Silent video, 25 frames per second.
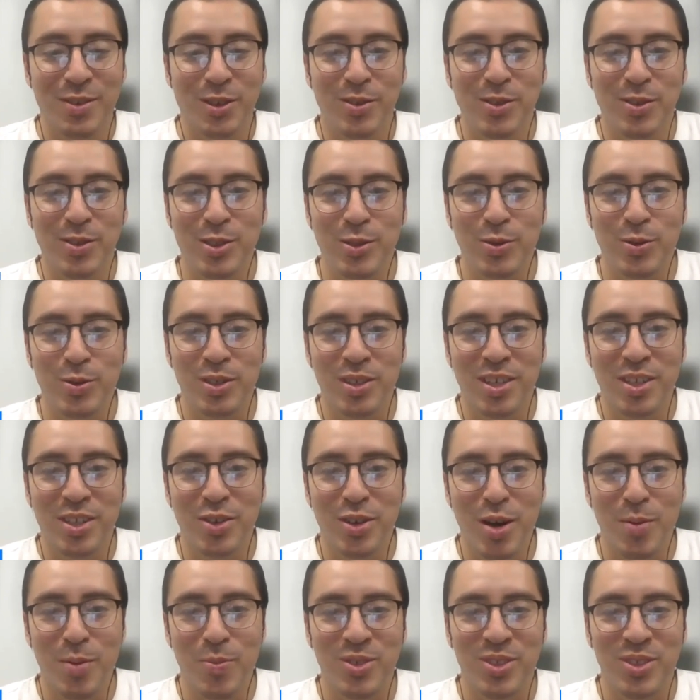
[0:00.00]
Welcome to
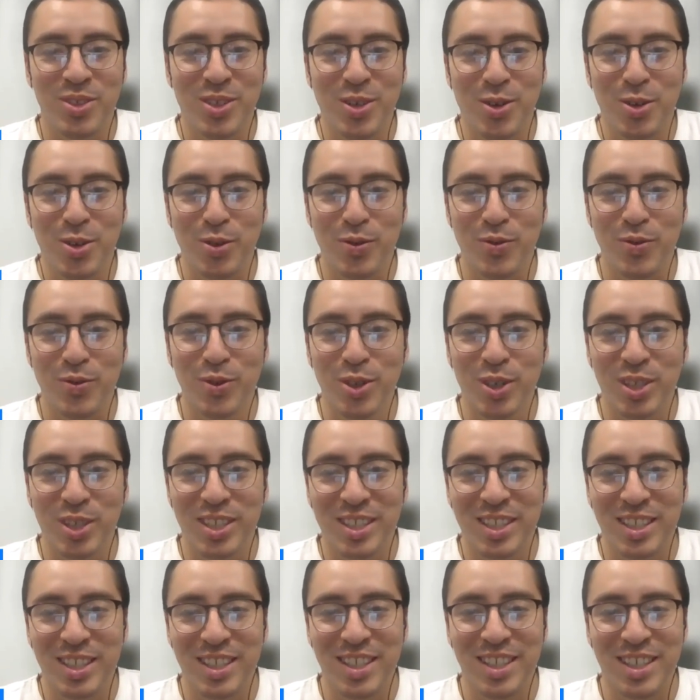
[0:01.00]
another episode of Look
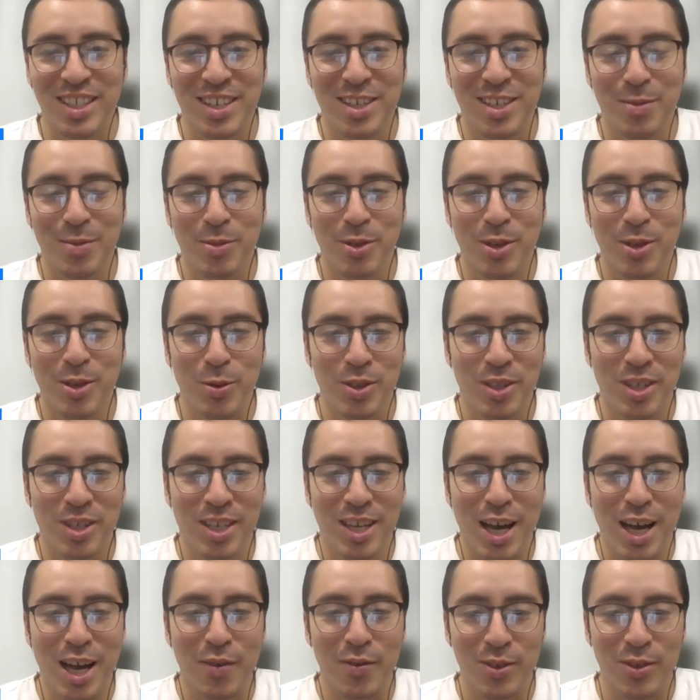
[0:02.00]
Saigon. I'm here with
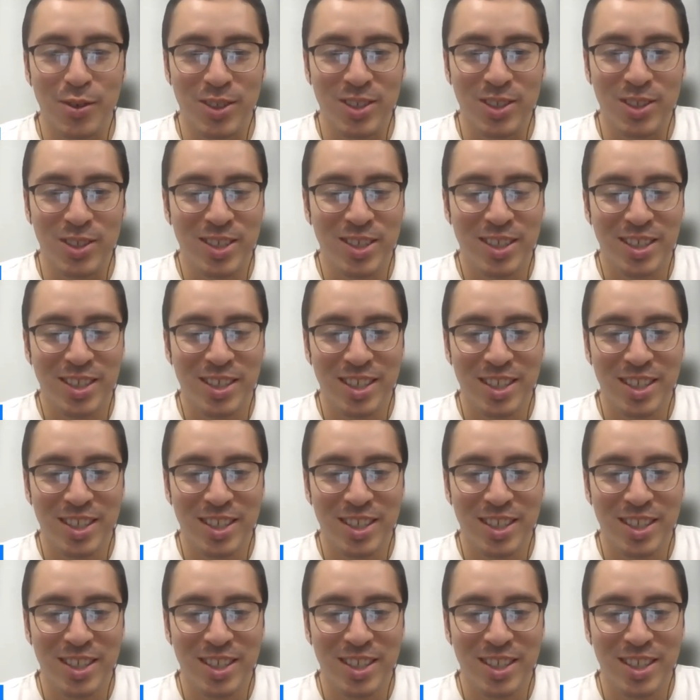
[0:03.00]
Calvis.